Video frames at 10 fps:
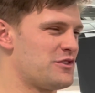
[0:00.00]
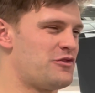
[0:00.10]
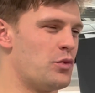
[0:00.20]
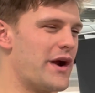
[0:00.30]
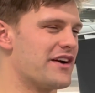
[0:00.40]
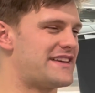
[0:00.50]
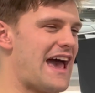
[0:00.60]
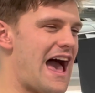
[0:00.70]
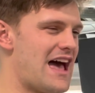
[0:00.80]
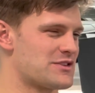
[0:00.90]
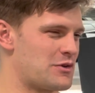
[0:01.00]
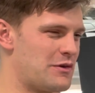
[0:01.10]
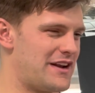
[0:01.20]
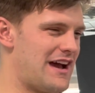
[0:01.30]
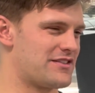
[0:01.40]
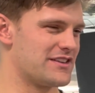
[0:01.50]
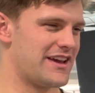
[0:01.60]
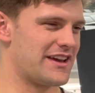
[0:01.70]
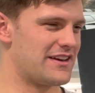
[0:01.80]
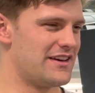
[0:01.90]
weird tasks where we'd have to
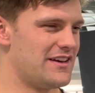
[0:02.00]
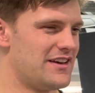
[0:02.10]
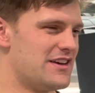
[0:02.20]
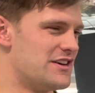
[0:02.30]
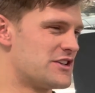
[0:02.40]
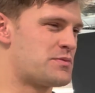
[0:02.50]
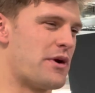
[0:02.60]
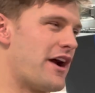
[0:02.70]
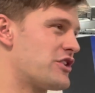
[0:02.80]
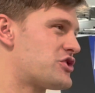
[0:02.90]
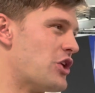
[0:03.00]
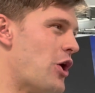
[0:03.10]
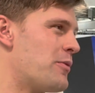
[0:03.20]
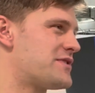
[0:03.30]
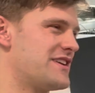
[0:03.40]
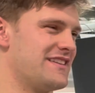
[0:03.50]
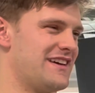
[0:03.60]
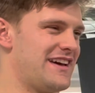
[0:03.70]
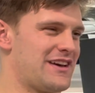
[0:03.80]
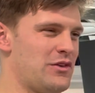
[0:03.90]
like spray our soaps and
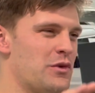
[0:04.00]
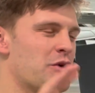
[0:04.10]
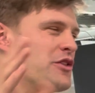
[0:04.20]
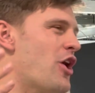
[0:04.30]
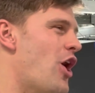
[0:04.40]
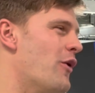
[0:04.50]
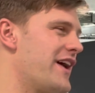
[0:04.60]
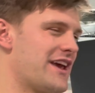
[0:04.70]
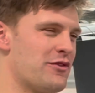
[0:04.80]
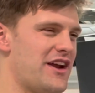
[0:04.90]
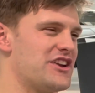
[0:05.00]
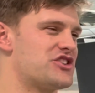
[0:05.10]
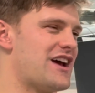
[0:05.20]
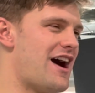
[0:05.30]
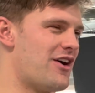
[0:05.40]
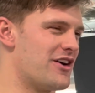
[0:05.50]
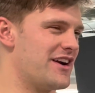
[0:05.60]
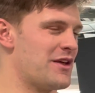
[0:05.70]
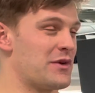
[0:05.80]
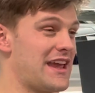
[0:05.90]
like when we're in the hallway getting ready to shower,
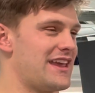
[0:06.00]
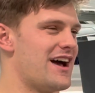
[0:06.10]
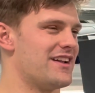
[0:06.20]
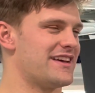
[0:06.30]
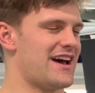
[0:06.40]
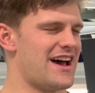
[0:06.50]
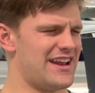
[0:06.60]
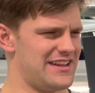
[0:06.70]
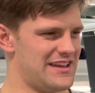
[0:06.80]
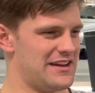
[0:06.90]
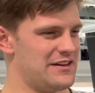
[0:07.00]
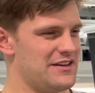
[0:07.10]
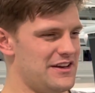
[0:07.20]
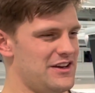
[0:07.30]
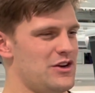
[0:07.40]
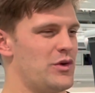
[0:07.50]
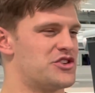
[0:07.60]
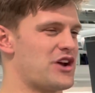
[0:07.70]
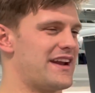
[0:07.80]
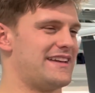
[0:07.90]
and then we get yelled at. And then we
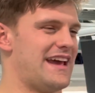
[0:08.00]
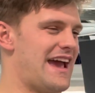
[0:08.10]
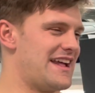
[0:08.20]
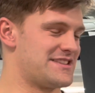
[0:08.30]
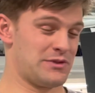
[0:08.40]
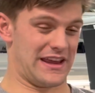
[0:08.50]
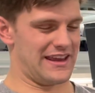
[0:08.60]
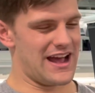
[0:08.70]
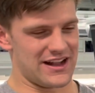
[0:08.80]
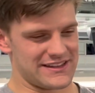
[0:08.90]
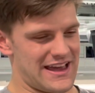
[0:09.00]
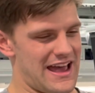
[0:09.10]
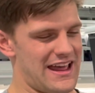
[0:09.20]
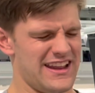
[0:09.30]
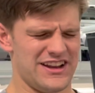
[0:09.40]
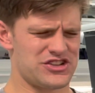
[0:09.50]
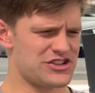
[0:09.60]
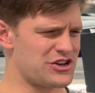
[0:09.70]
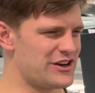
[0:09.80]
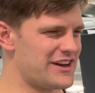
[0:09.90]
try to dance and we get yelled at. And it's
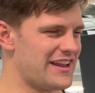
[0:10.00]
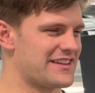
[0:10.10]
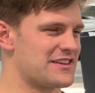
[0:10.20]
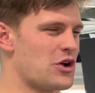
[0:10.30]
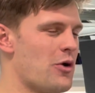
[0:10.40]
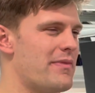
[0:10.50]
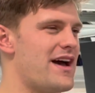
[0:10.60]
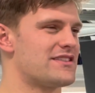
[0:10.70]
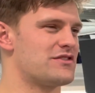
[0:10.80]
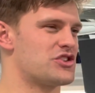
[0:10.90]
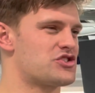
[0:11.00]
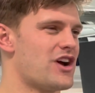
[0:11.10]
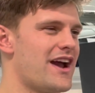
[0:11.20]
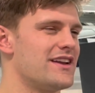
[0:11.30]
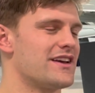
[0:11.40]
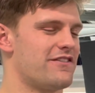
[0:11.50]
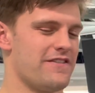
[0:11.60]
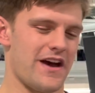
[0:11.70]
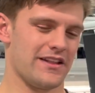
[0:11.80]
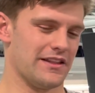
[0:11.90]
just turned into like this whole mess of just trying to
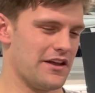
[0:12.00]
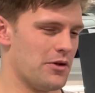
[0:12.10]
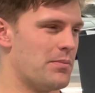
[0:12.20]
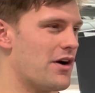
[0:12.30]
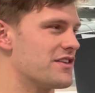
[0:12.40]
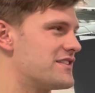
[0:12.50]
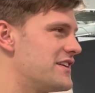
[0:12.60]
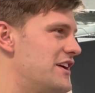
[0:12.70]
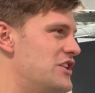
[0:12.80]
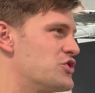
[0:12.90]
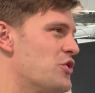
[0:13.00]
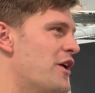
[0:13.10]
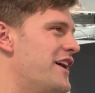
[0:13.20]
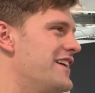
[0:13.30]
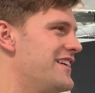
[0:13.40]
find little parts to enjoy